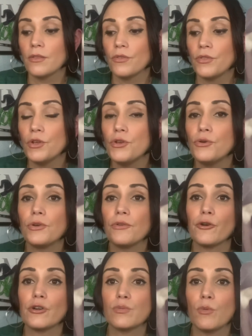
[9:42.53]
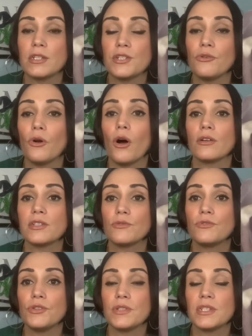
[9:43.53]
The universe wants you to also
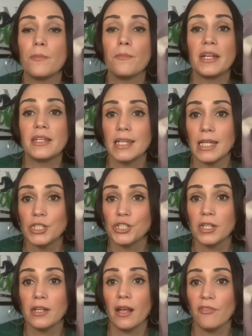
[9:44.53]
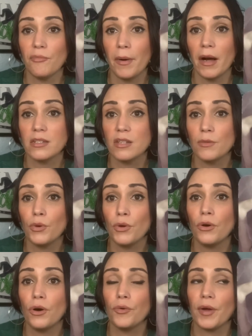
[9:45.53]
do some meditation if
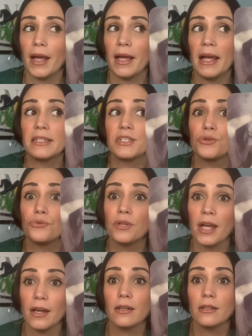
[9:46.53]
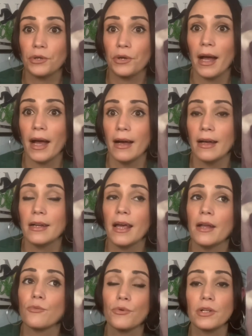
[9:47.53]
possible, okay, to get a clear head
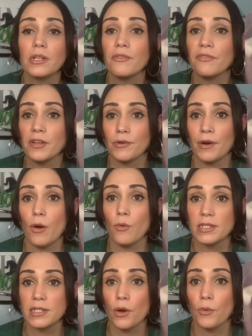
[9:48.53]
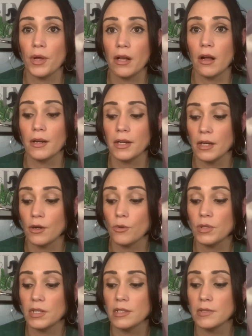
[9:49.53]
and really figure out what's going on here
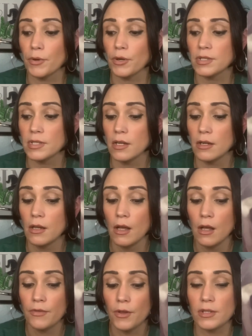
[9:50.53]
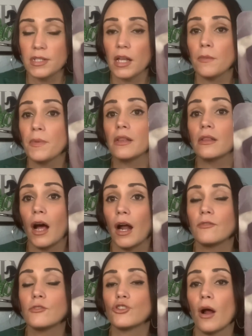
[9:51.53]
with this person. There's going to be a lot
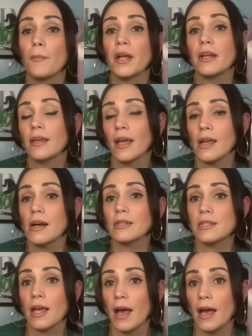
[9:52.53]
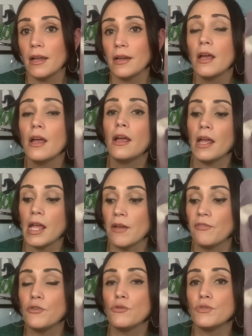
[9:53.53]
of drama and chaos ahead
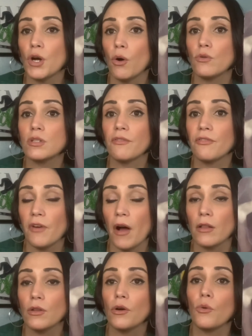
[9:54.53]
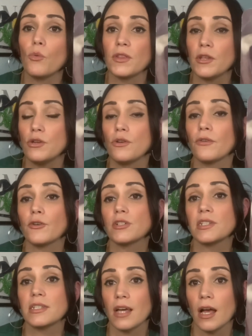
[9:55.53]
if you don't follow what the universe
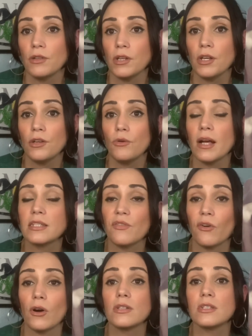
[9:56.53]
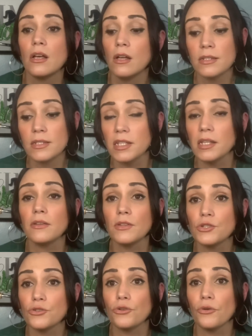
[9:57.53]
is telling you as far as seeing the
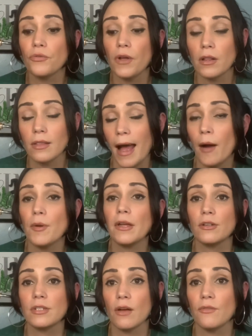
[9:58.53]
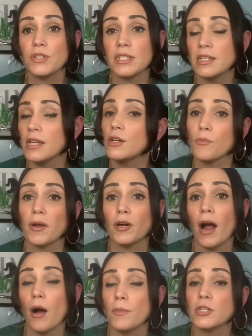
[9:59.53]
truth, allowing yourself to see it no matter
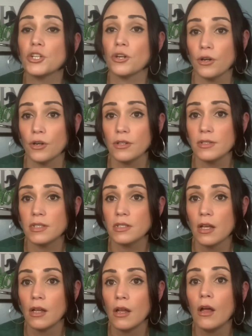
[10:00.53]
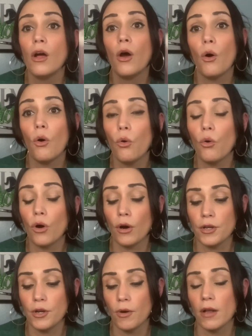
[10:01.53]
how much it hurts, or
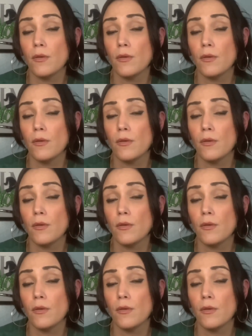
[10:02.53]
you're on